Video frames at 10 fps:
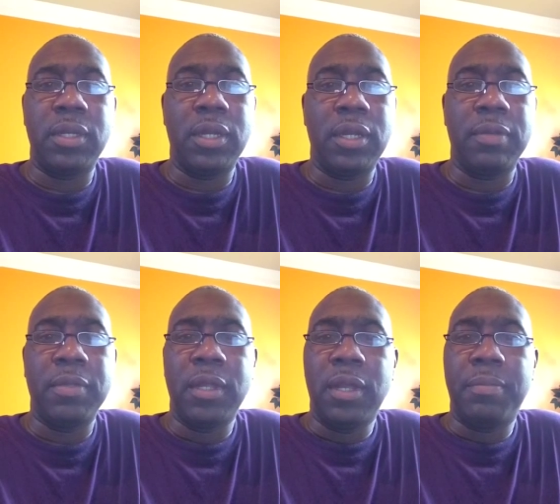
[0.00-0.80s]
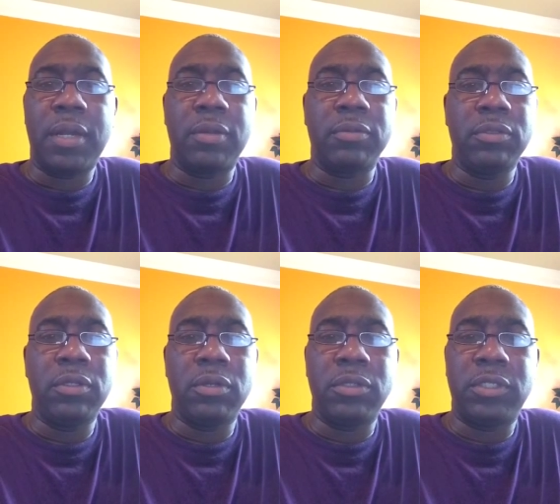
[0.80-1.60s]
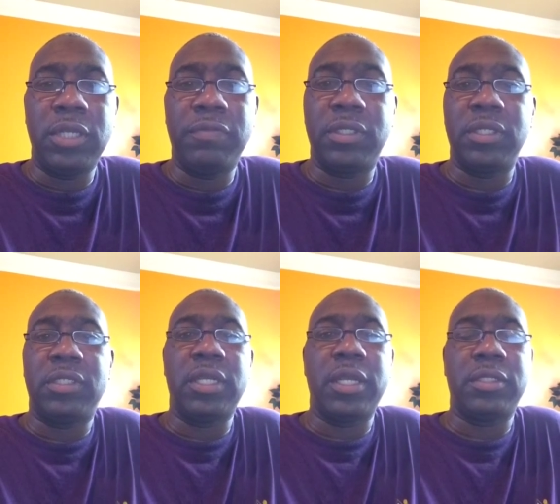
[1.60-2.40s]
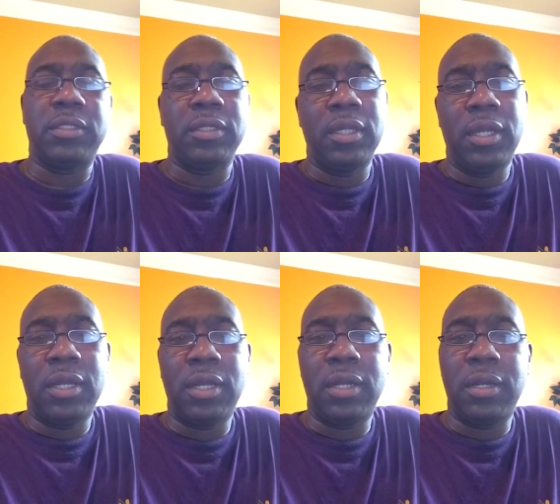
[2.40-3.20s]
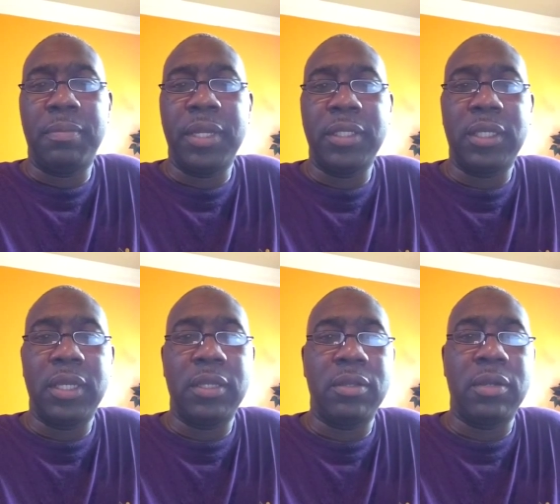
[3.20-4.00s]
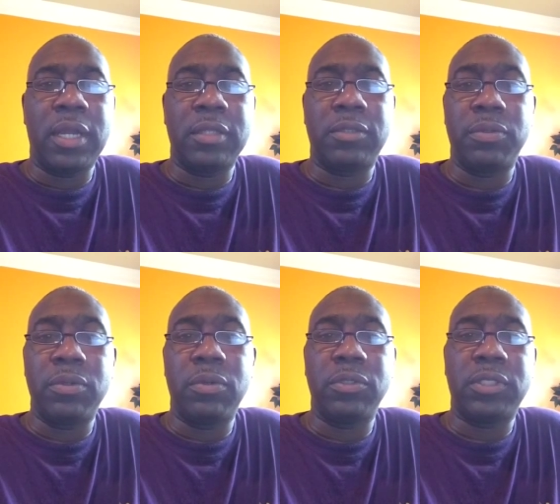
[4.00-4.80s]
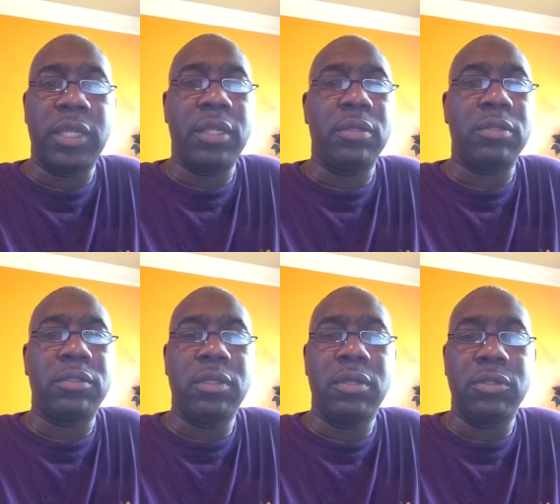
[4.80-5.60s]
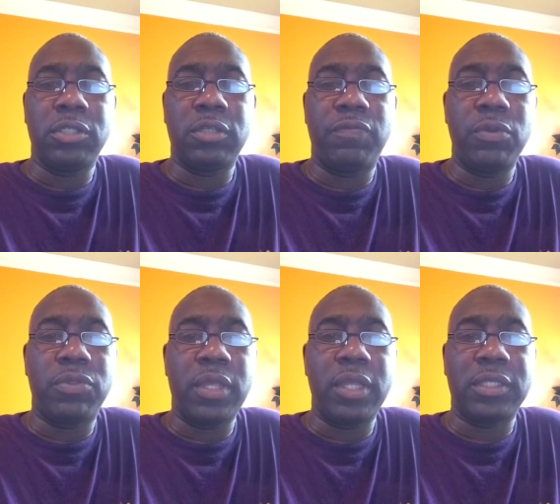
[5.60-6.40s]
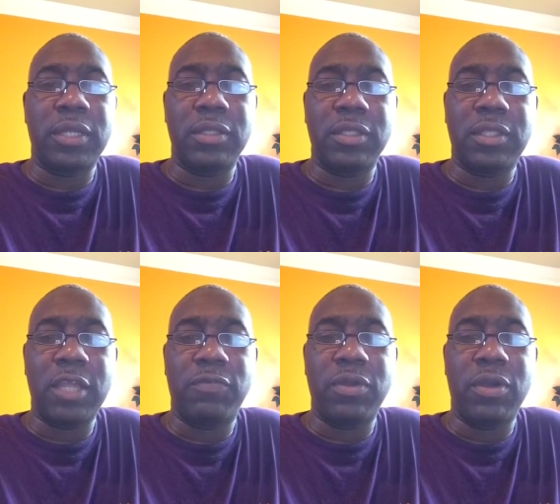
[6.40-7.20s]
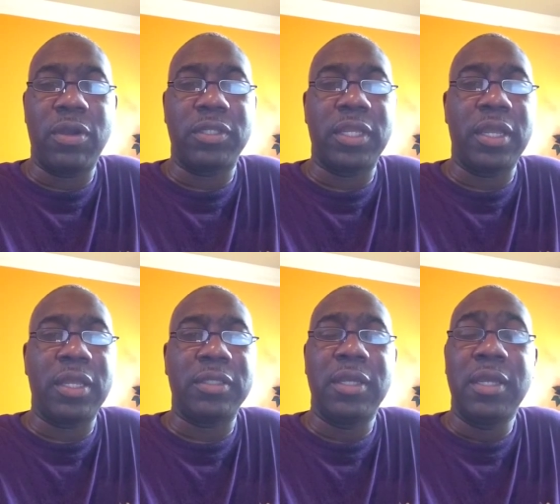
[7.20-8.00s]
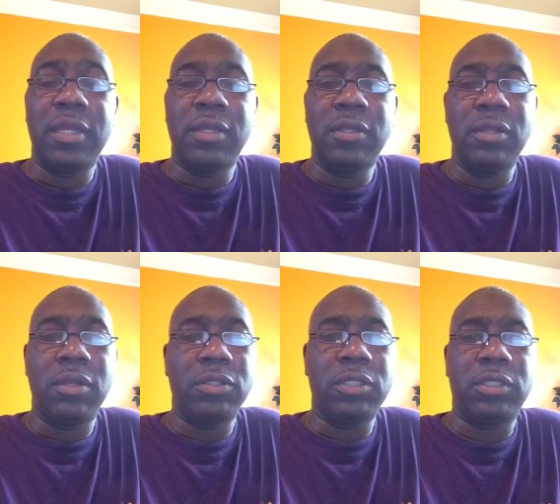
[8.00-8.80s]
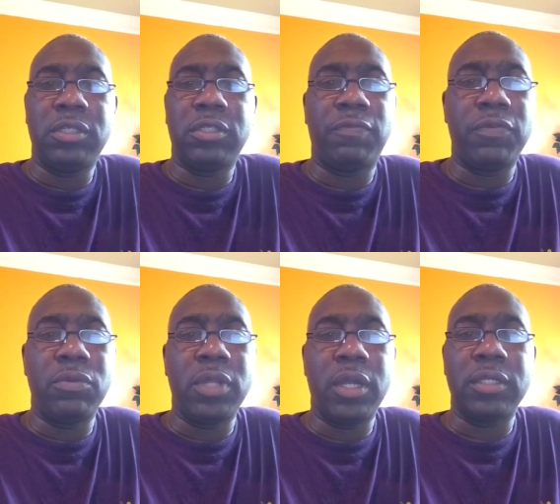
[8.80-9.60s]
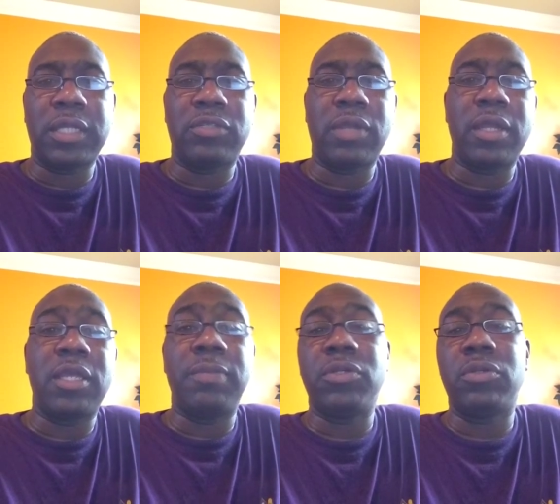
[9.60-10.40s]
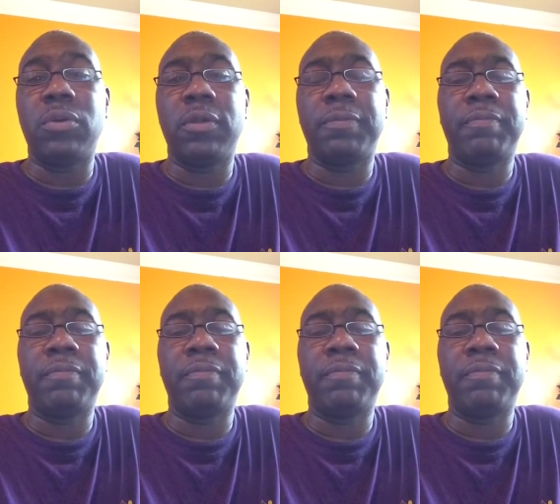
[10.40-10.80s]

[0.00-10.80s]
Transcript: uh, about you know achieving success uh, maintaining your entrepreneurial standards you know just a few things out there thanks for the hearts guys you know just just a few nuggets i try to keep it short